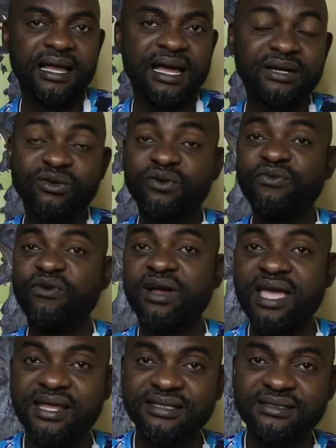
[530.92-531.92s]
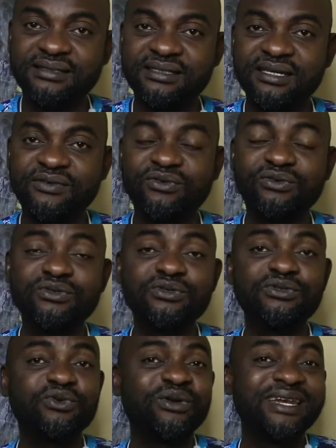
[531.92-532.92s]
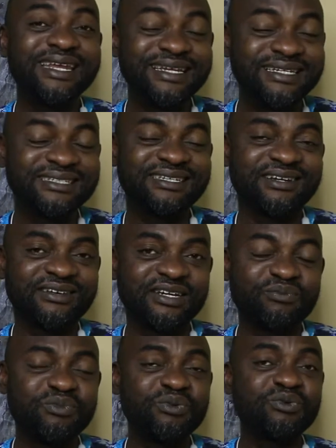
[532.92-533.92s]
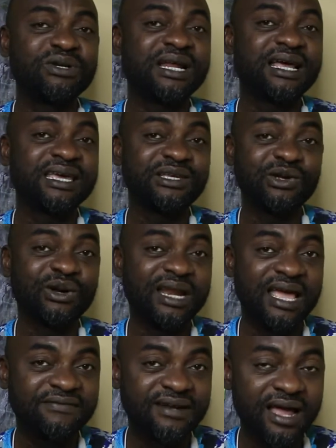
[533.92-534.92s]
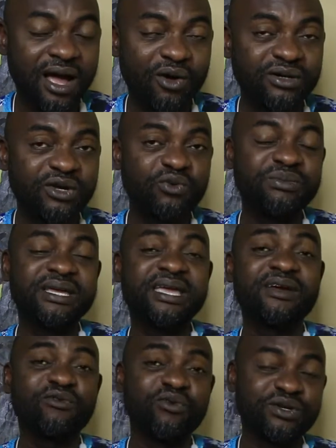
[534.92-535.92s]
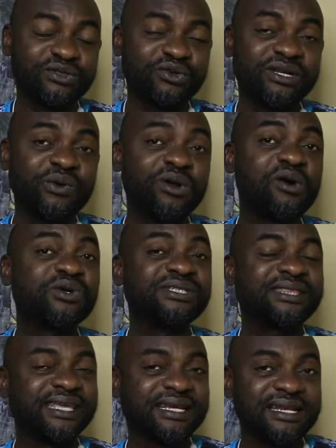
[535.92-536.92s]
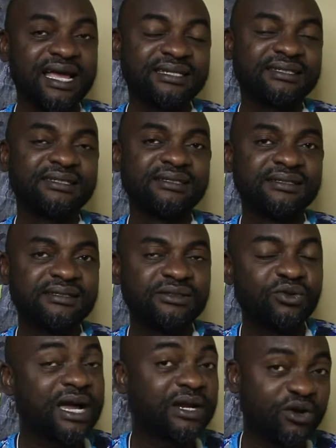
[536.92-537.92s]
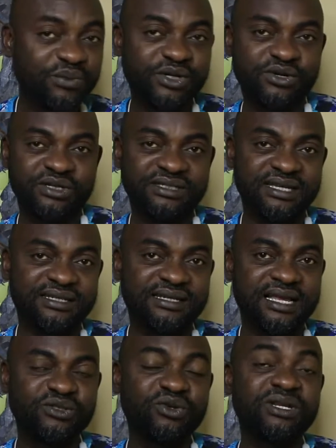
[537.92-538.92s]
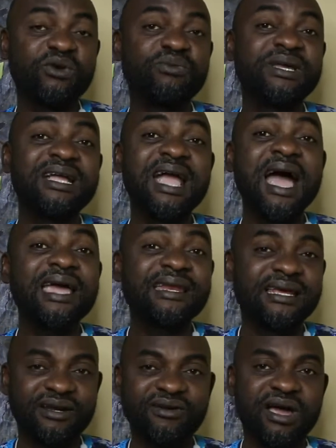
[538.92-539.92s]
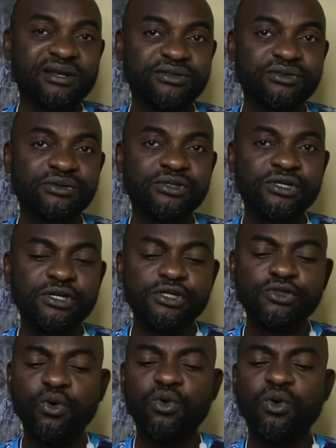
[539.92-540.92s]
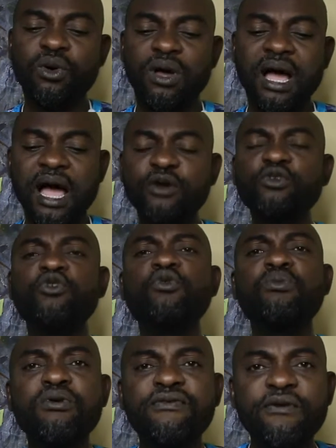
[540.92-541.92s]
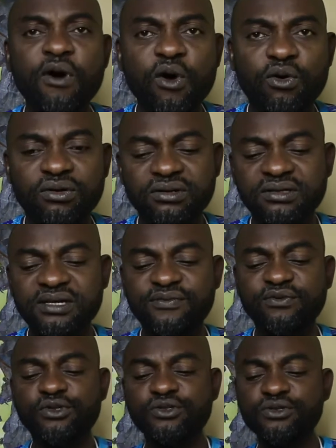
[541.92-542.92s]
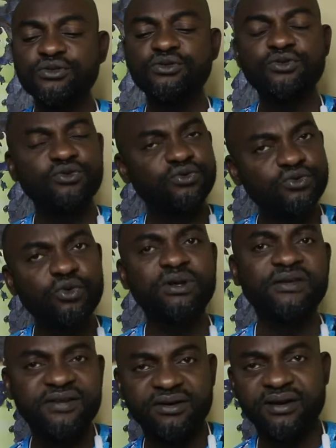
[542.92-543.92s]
And don't forget, if you choose to leak the secret, people that are in your life now, they will be careful with you. They will always think that you cannot be trusted. And so they will be guided around you. So how do you move on if you choose to leave the